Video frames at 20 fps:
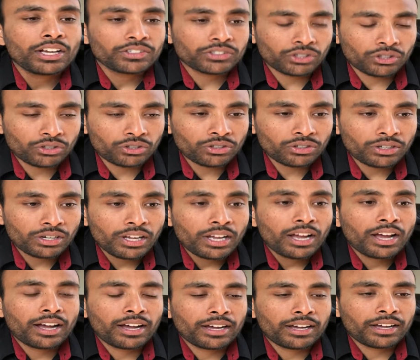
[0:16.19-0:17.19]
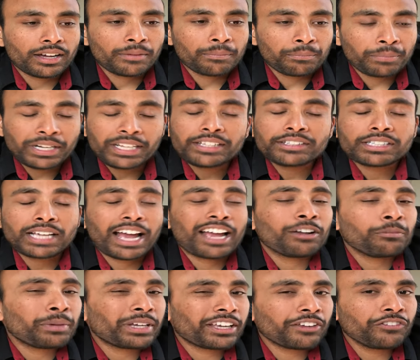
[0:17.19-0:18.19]
So, uh, please
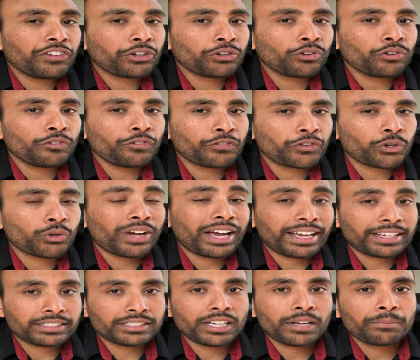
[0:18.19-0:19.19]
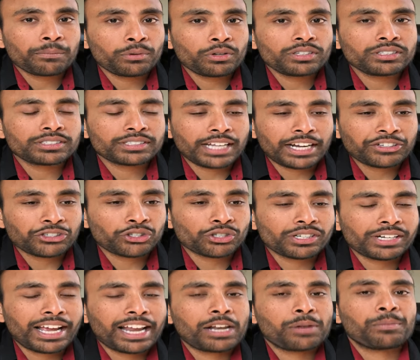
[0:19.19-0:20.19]
I will be giving you few examples that
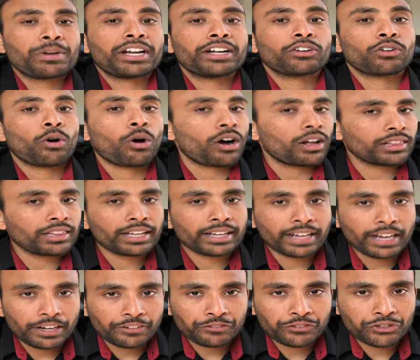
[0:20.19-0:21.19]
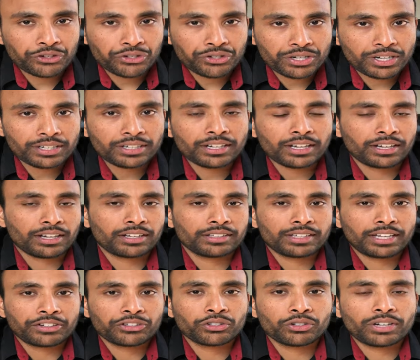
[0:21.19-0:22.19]
should eliminate all the confusion
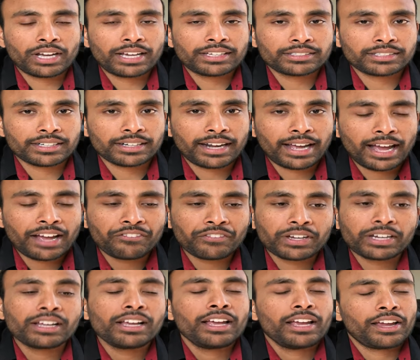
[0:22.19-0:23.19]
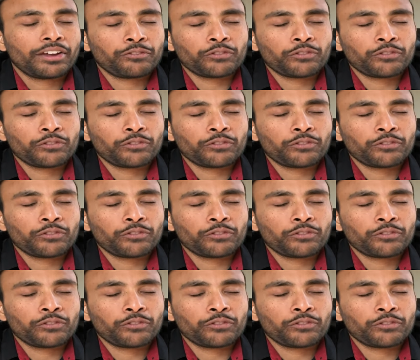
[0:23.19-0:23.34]
uh, that you guys are having.